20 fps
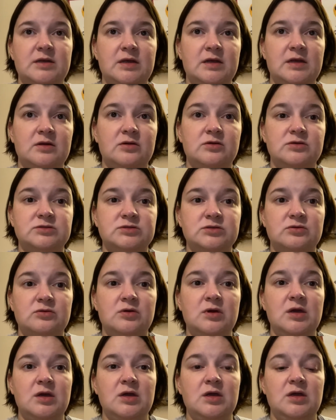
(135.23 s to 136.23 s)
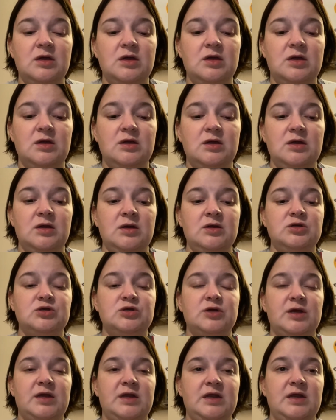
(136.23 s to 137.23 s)
And also
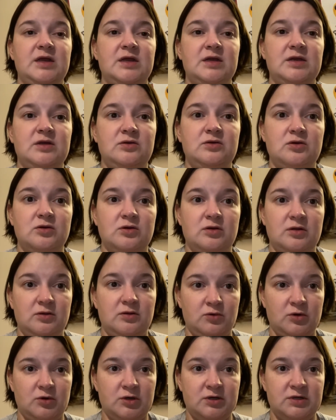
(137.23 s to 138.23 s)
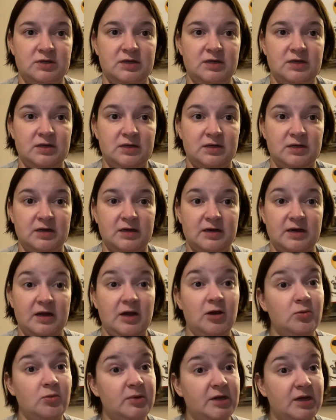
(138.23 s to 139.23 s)
training a new girl at work to kind of
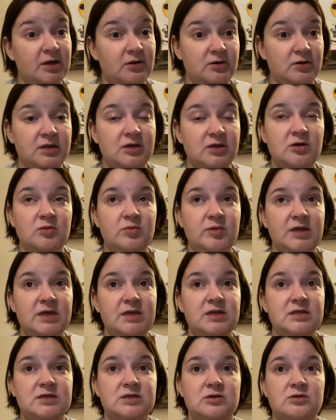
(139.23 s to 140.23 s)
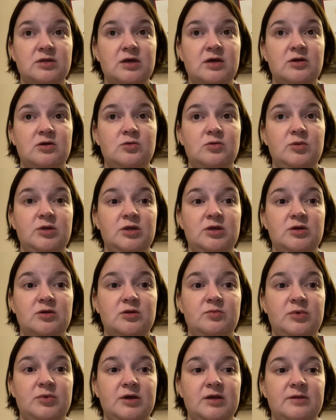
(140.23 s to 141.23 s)
help me out a little bit, so that'll be good,
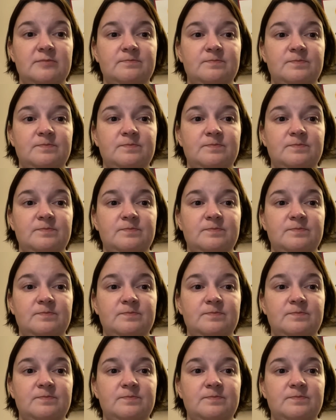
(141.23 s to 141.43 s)
but